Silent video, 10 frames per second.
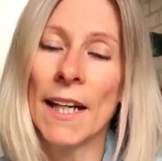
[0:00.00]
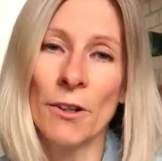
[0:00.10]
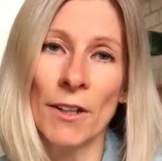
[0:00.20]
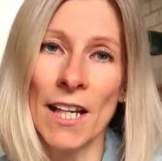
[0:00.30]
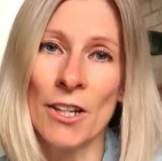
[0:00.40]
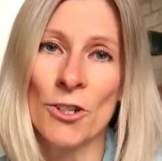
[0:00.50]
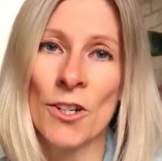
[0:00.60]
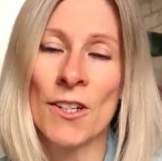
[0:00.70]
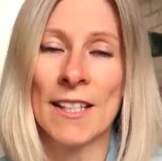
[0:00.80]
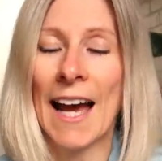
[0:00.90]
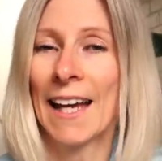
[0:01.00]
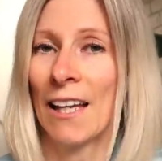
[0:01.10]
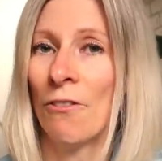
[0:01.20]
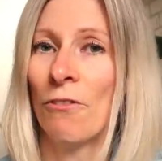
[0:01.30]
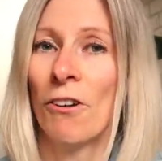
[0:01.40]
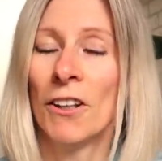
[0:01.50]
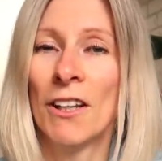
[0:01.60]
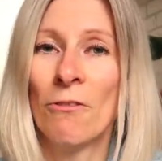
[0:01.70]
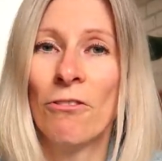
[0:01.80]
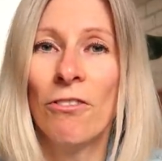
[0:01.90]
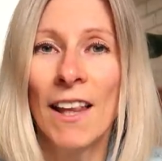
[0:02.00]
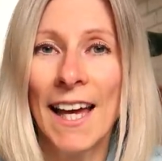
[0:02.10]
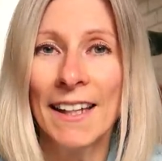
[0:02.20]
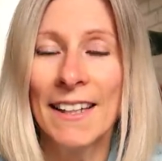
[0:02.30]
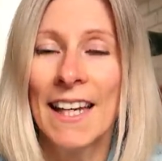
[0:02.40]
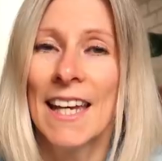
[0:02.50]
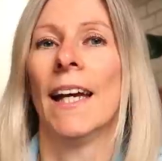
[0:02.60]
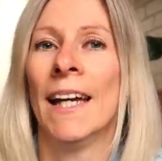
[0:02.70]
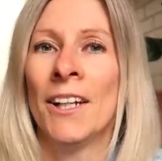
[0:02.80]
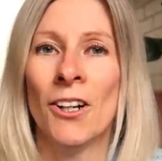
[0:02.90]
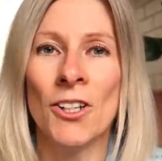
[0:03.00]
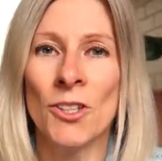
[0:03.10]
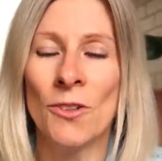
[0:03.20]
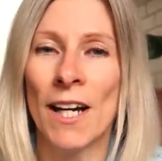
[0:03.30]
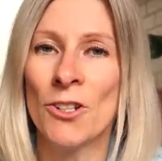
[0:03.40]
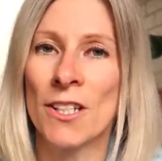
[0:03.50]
decorations. I can fold them flat, and also I